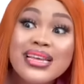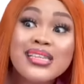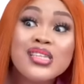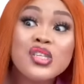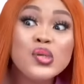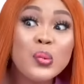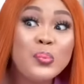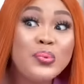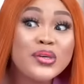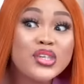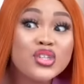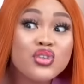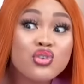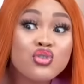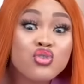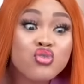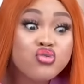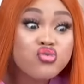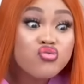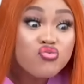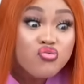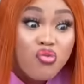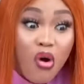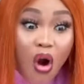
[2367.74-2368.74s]
You need to be
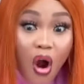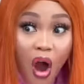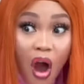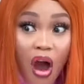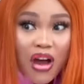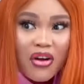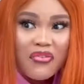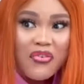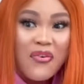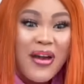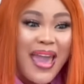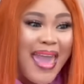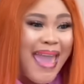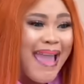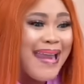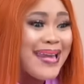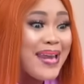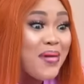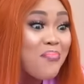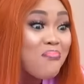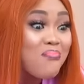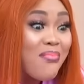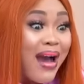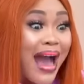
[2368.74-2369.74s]
strong
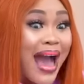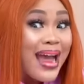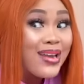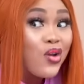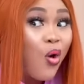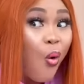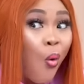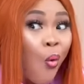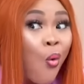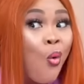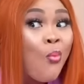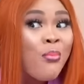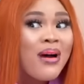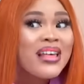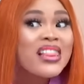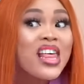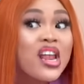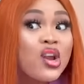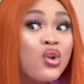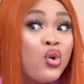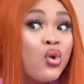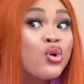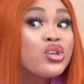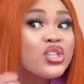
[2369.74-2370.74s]
for any man or
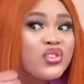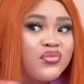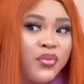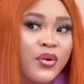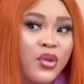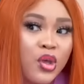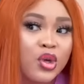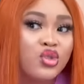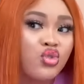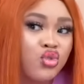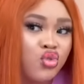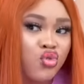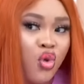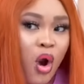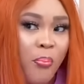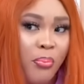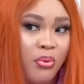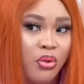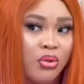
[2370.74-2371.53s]
woman that looks for your